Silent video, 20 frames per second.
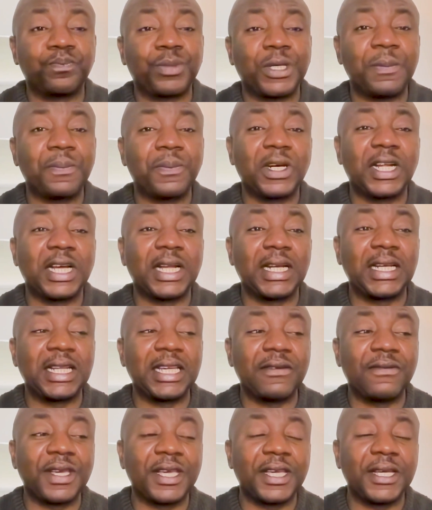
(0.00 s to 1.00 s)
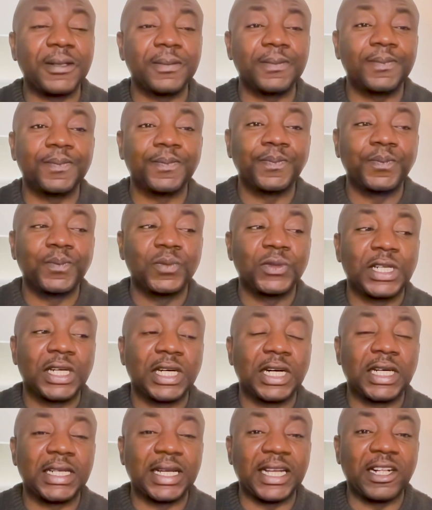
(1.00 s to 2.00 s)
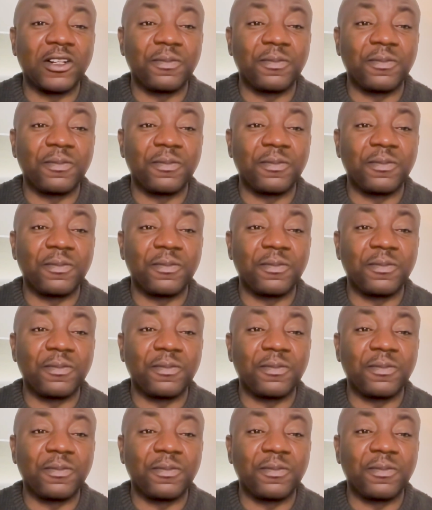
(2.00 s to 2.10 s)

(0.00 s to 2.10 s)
People are leaving the